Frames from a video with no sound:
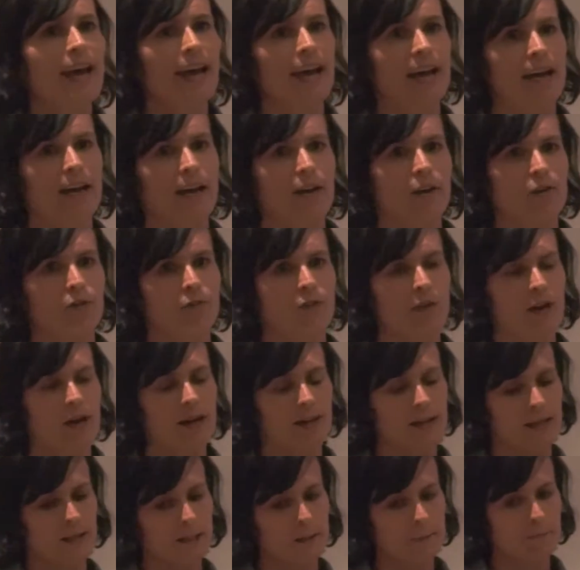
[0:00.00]

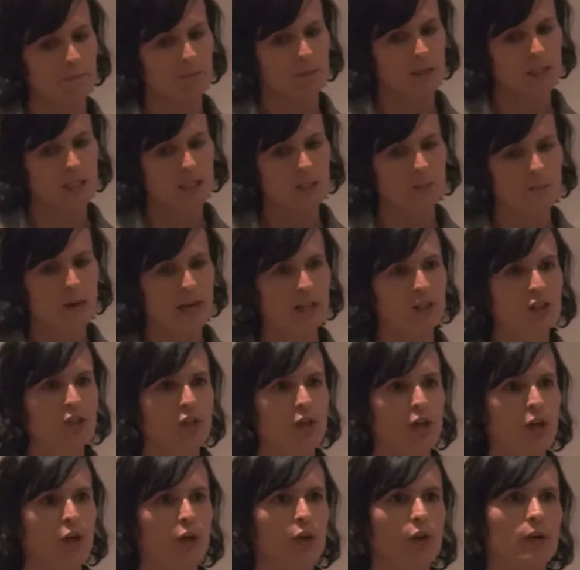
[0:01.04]
have
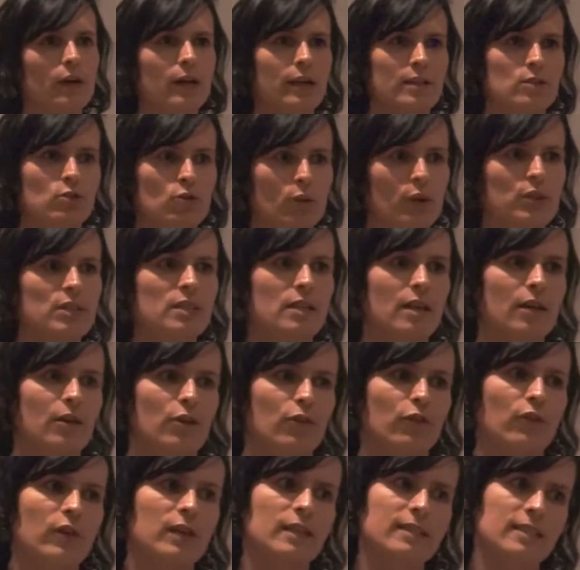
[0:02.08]
special sorts
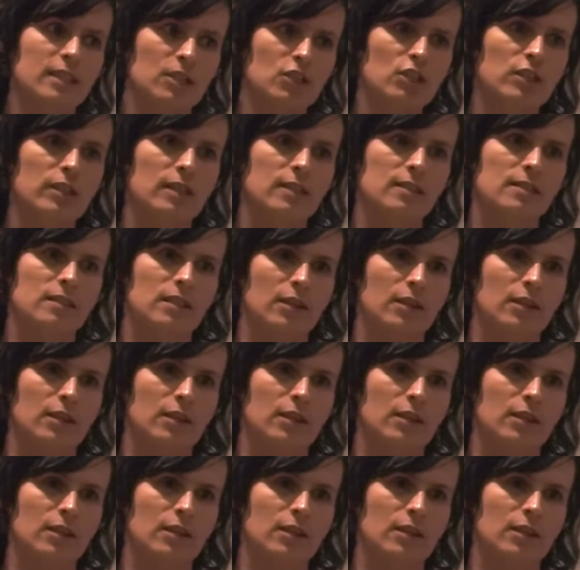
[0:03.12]
of conditions.